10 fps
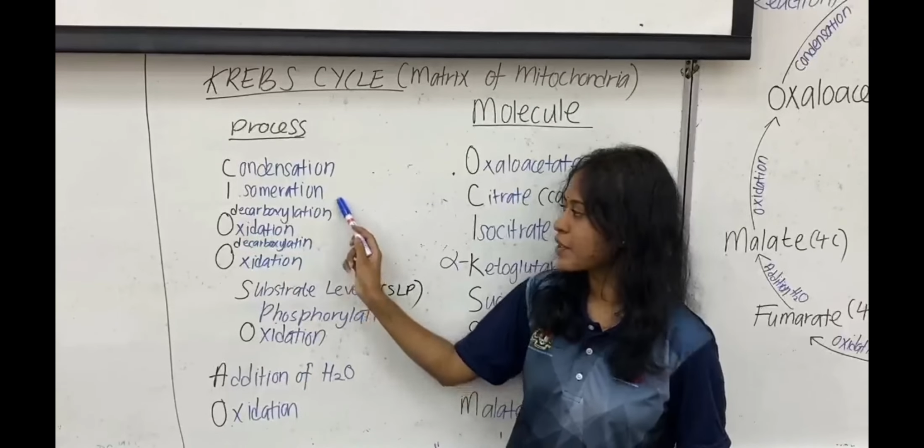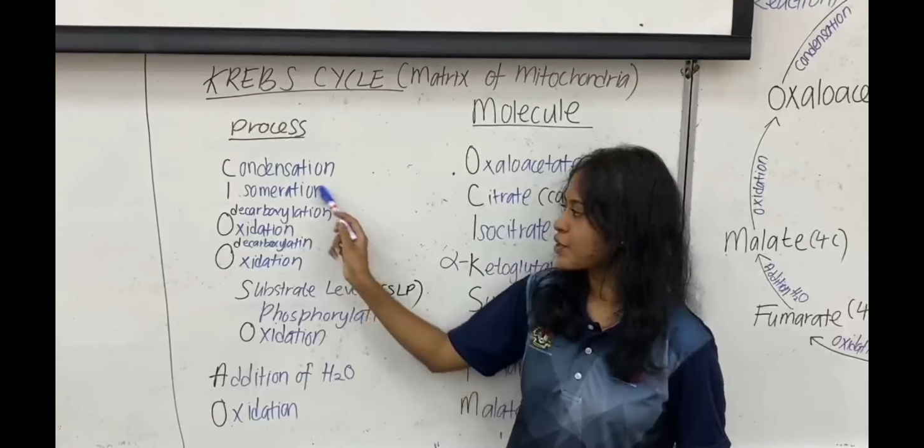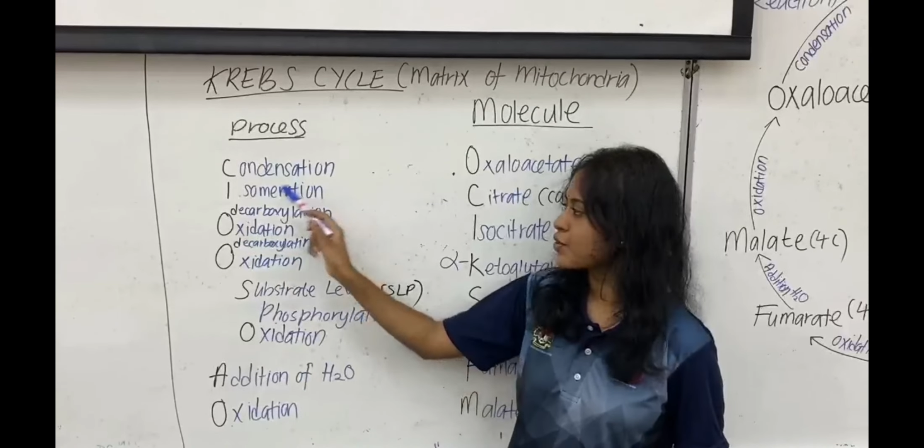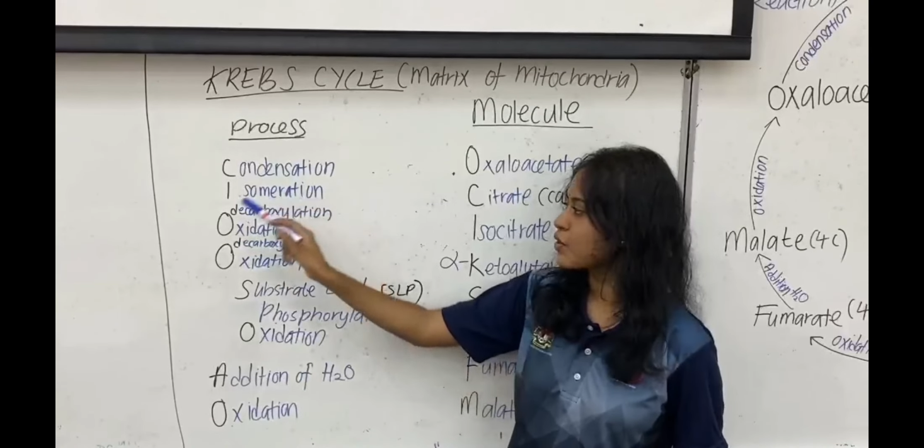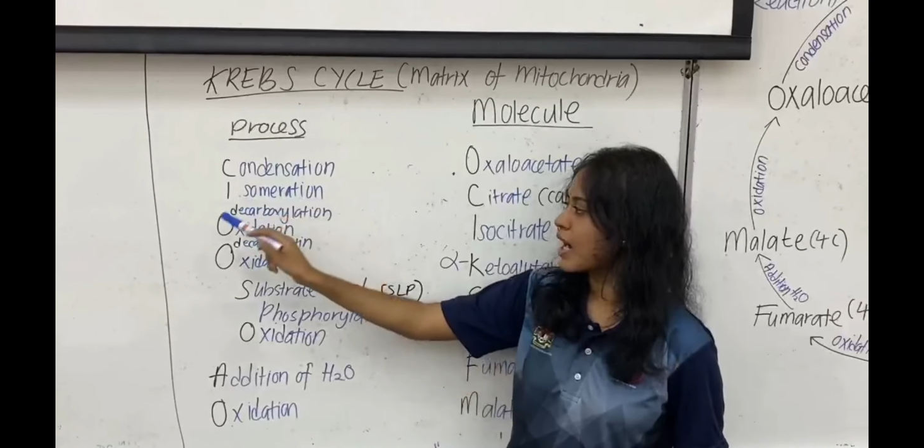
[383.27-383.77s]

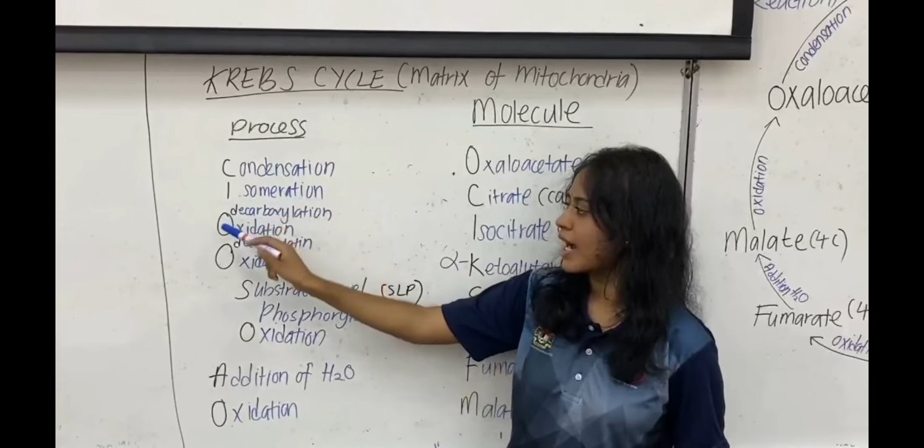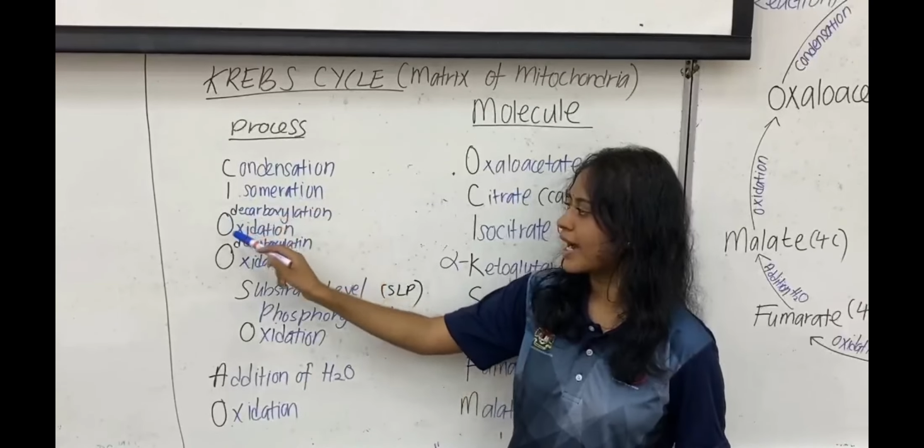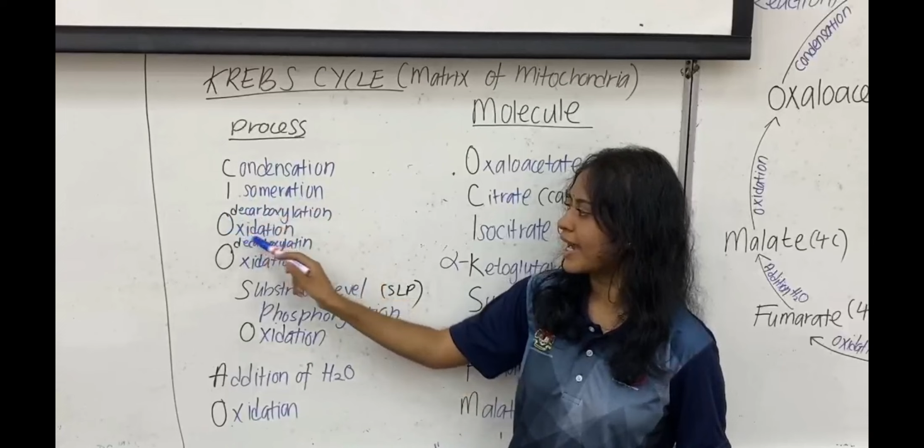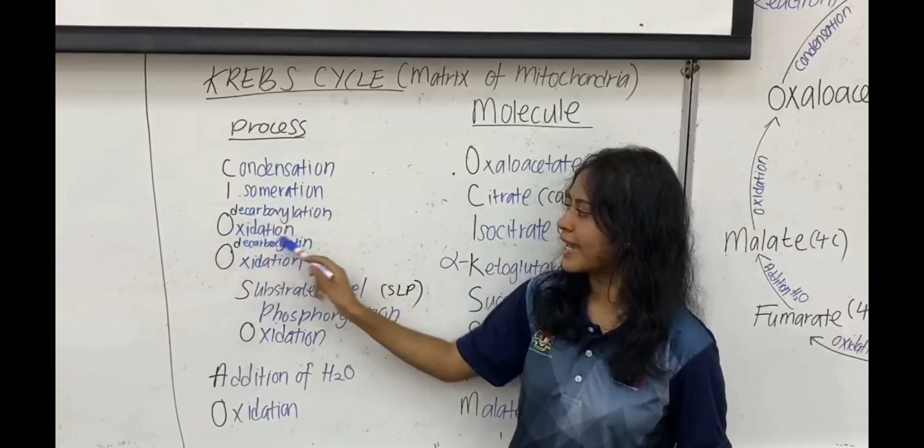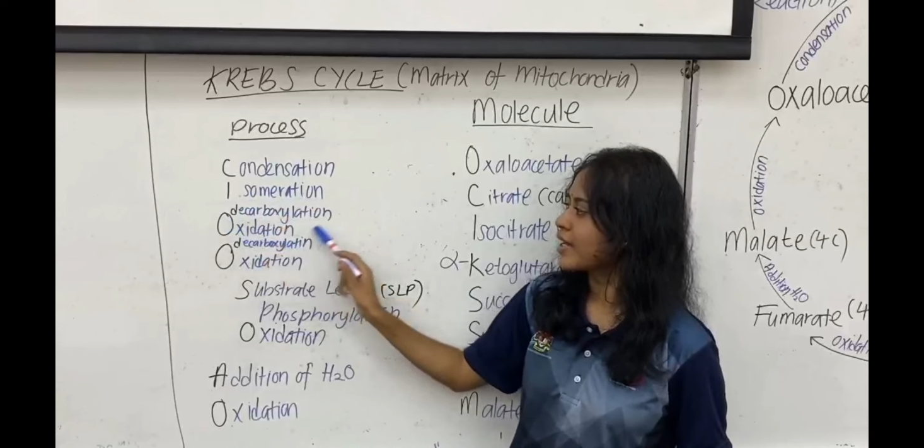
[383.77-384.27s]
So
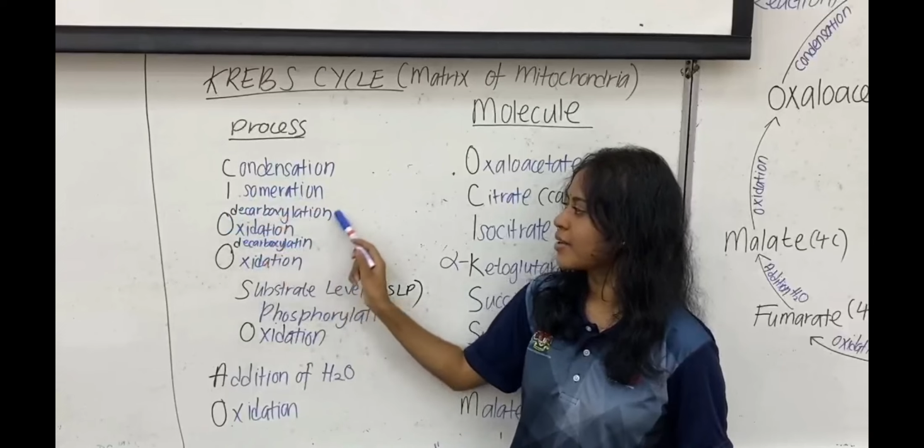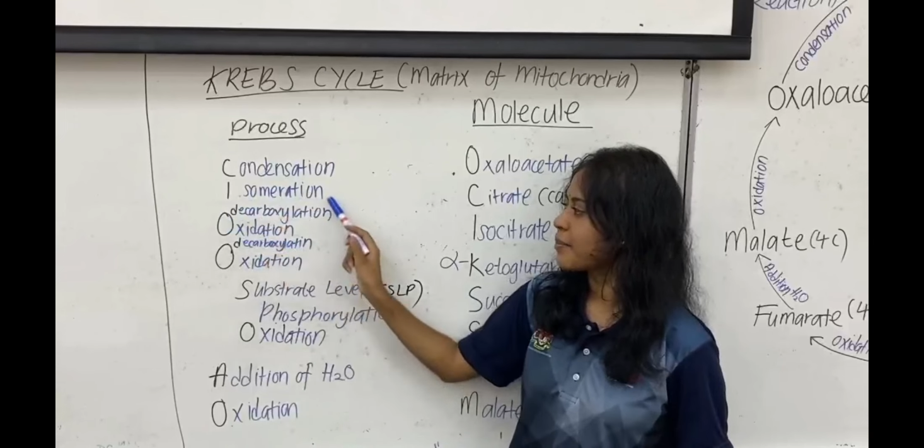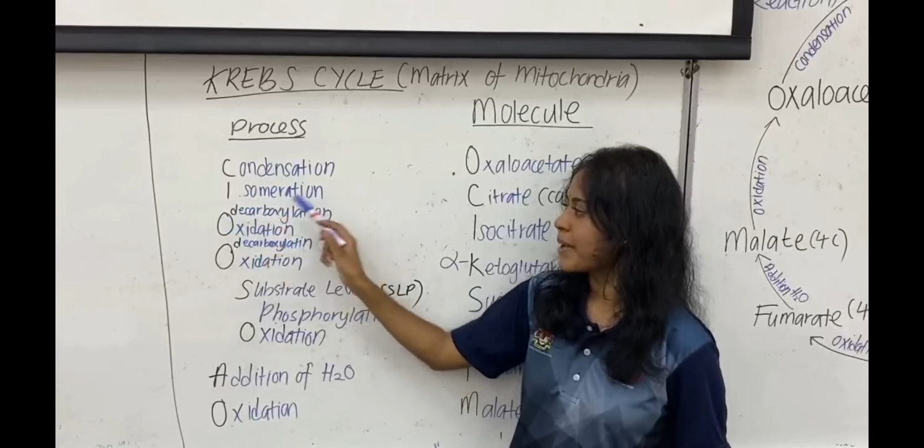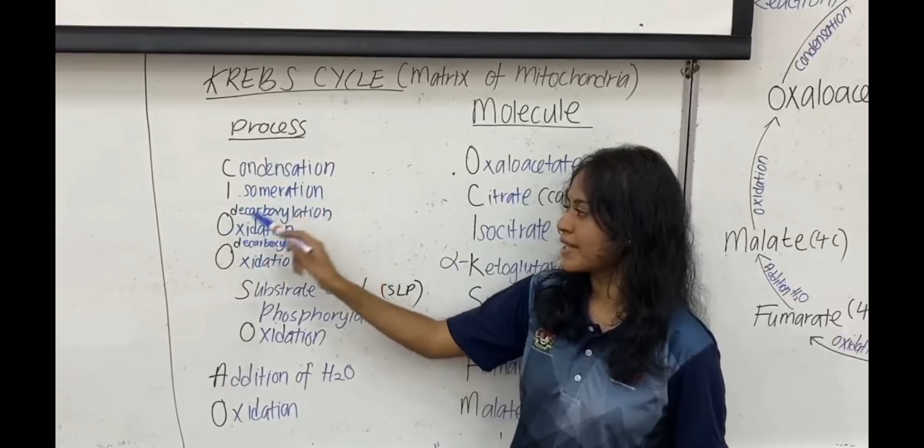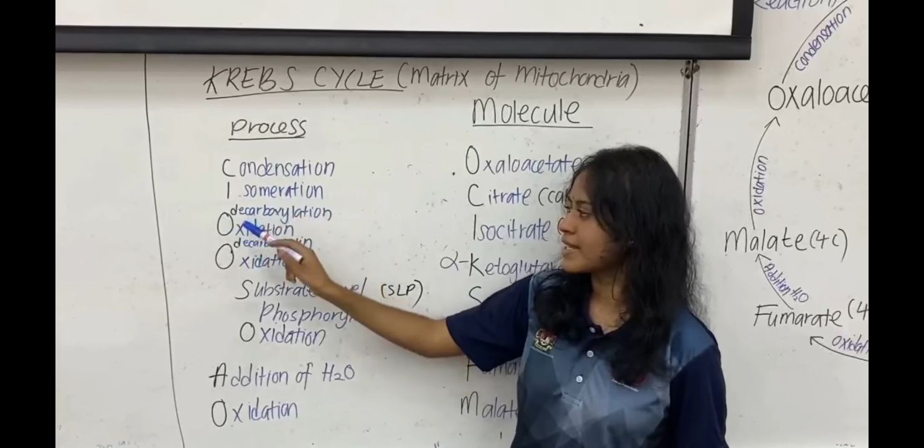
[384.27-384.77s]
I
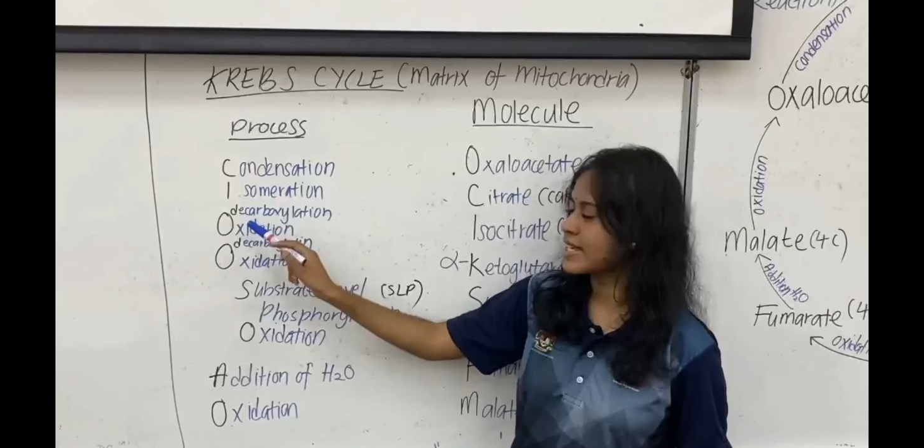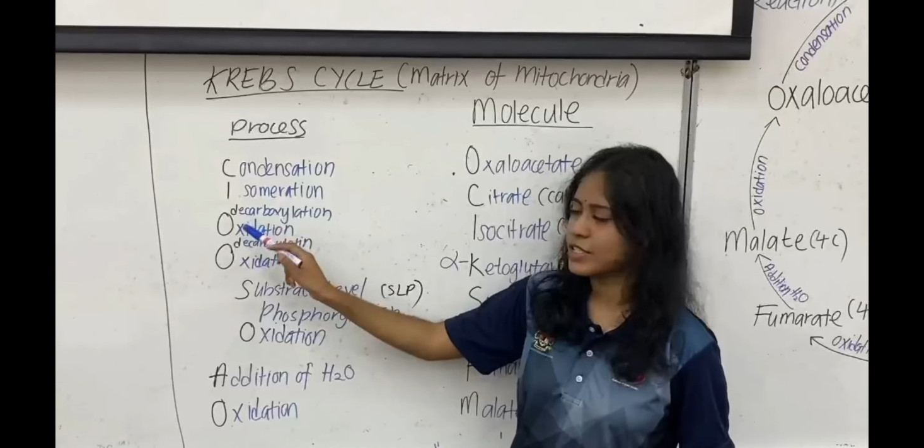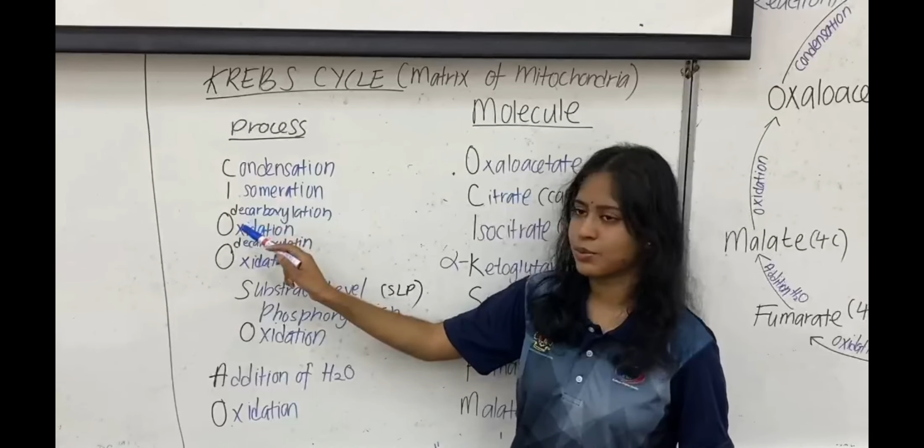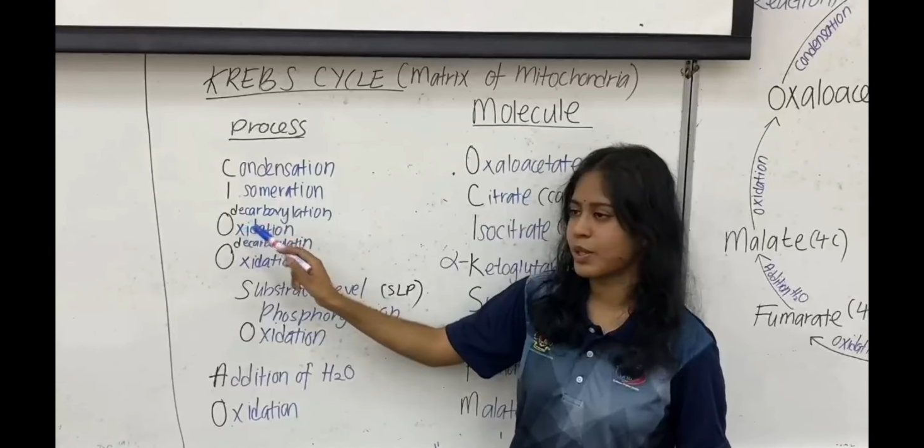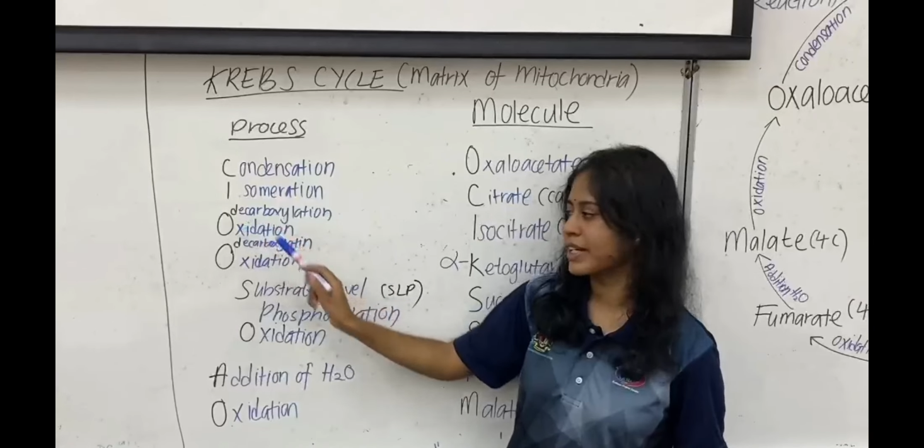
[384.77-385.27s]
made this
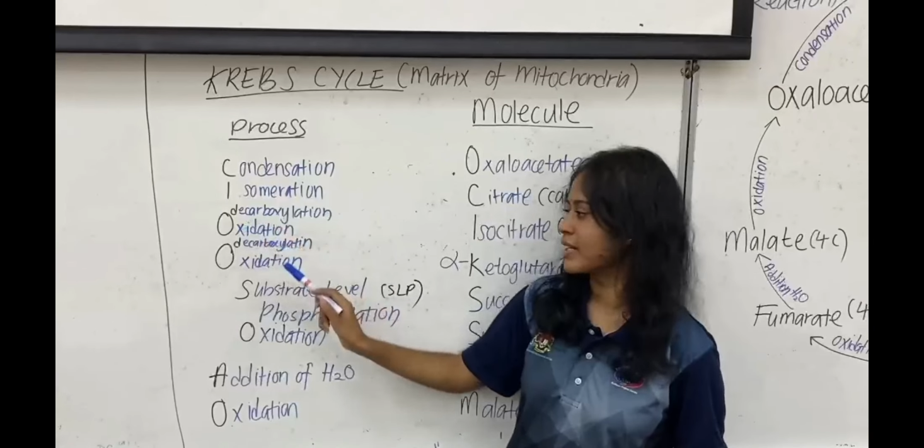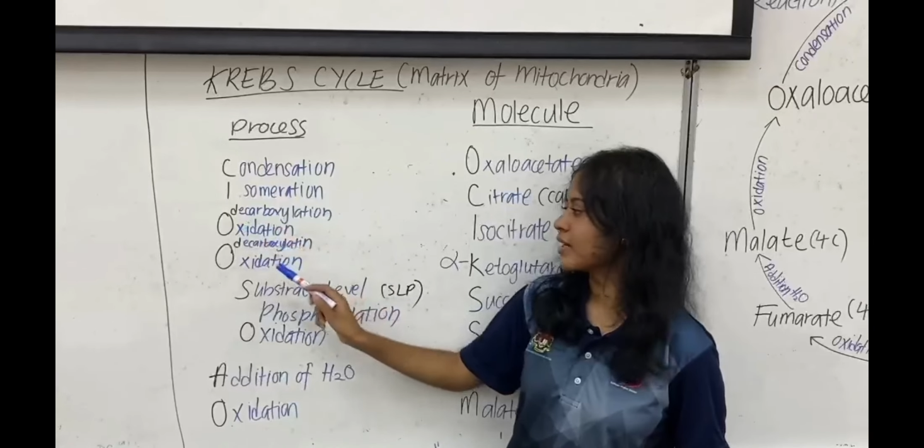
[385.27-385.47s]
as one.